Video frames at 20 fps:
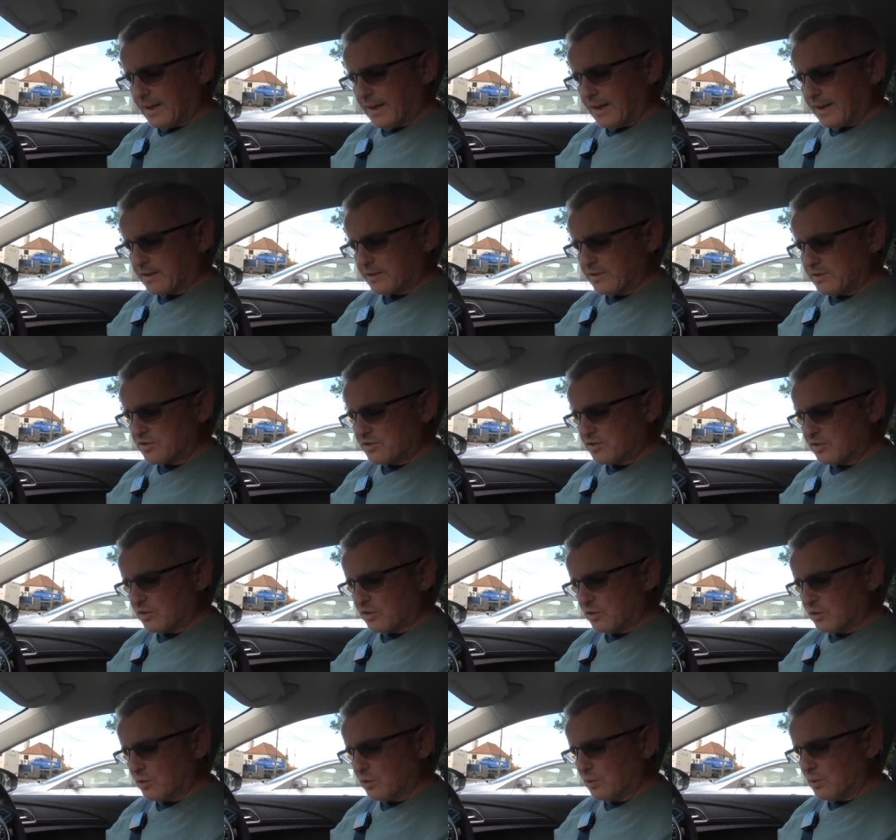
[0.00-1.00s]
It can
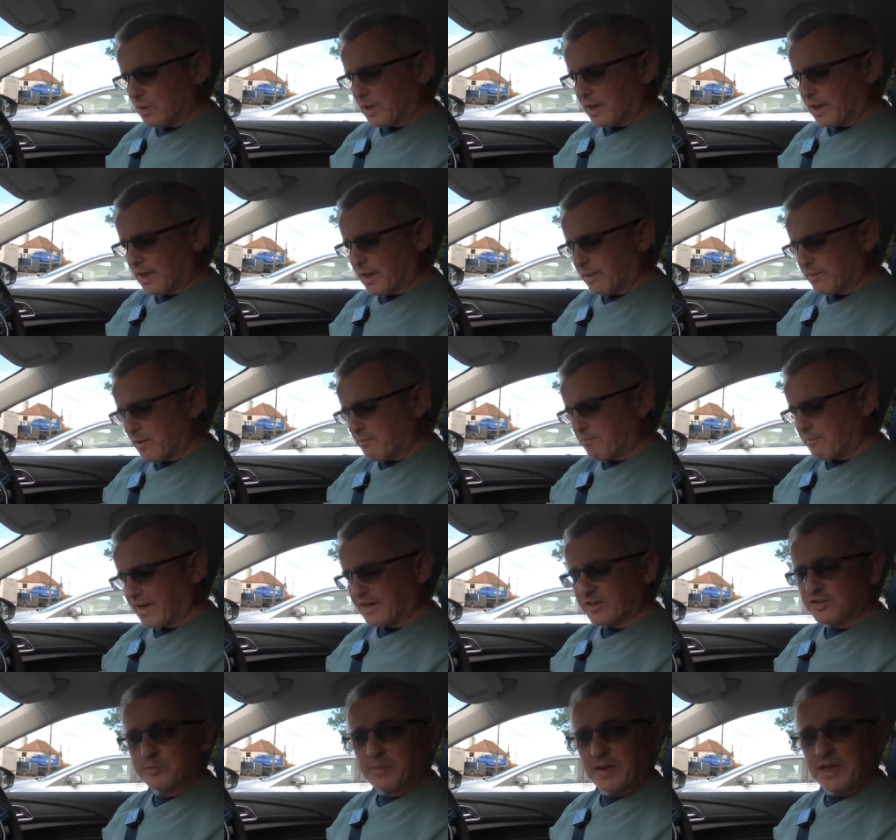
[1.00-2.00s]
do um, a
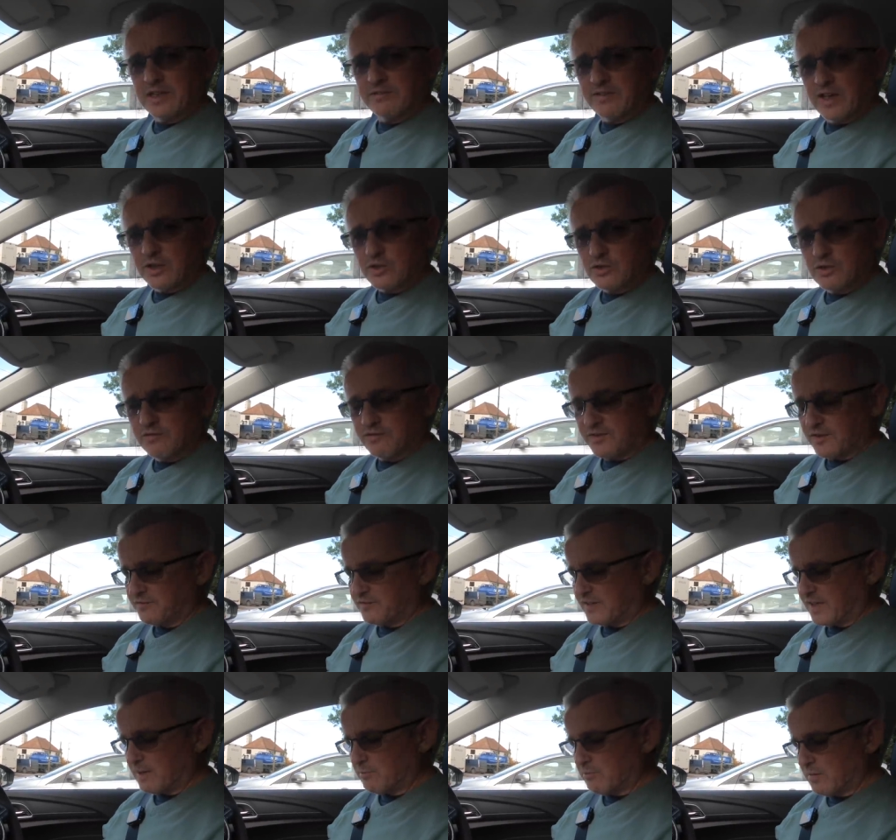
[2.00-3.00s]
max speed of
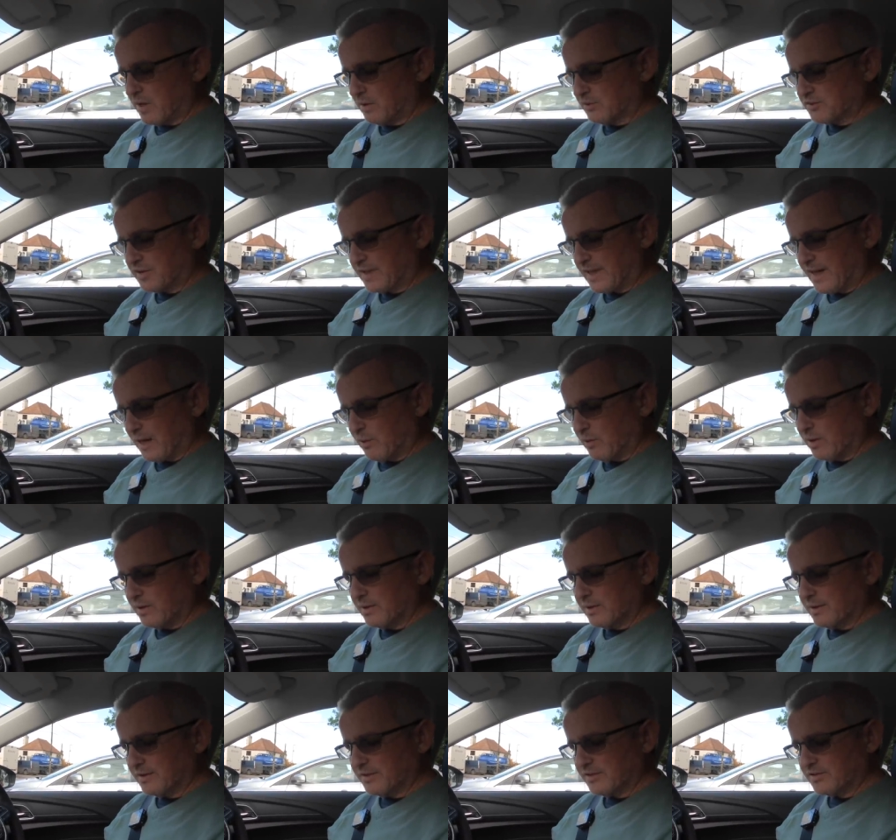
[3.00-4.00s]
115 miles an hour.
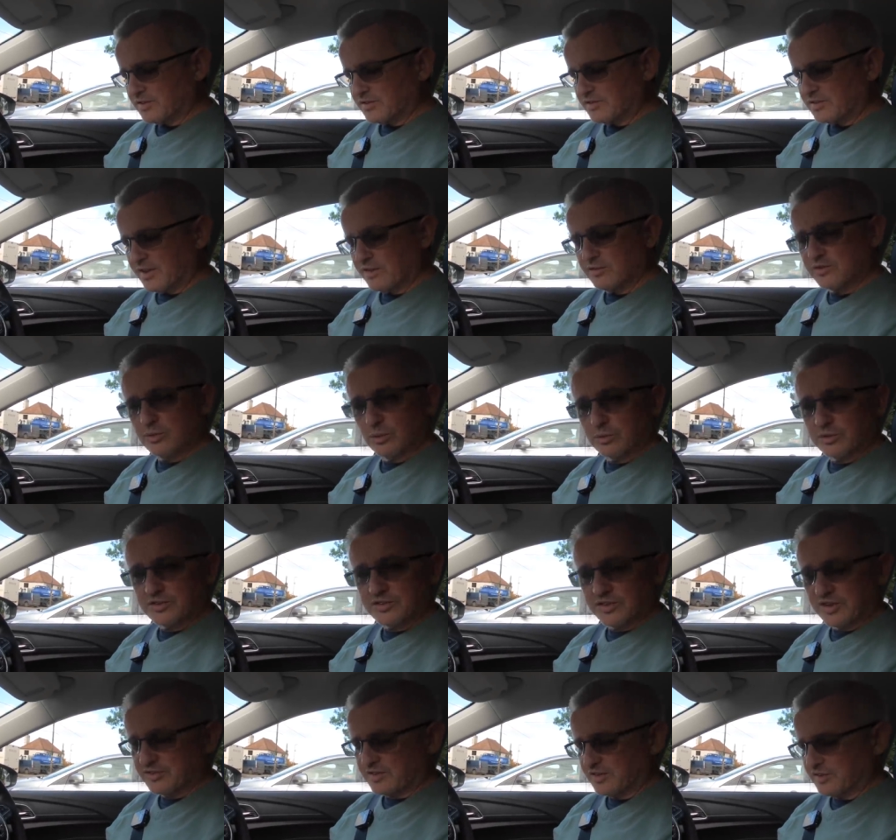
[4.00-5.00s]
And as I said, it's 0 to
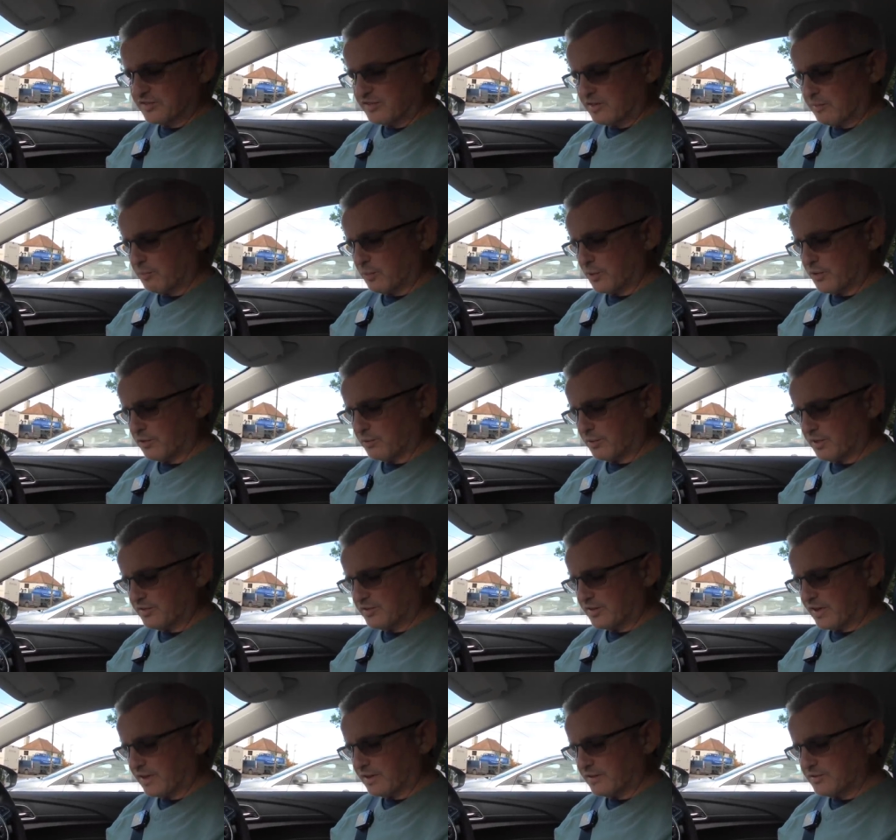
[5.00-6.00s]
60 in 7.3
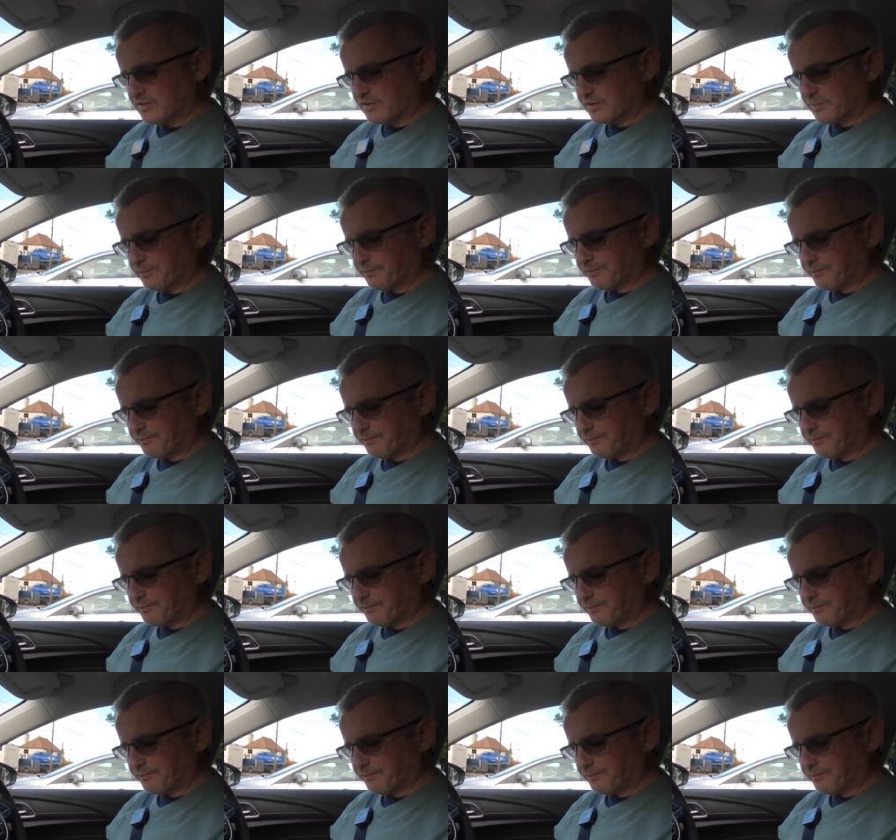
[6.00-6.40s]
seconds.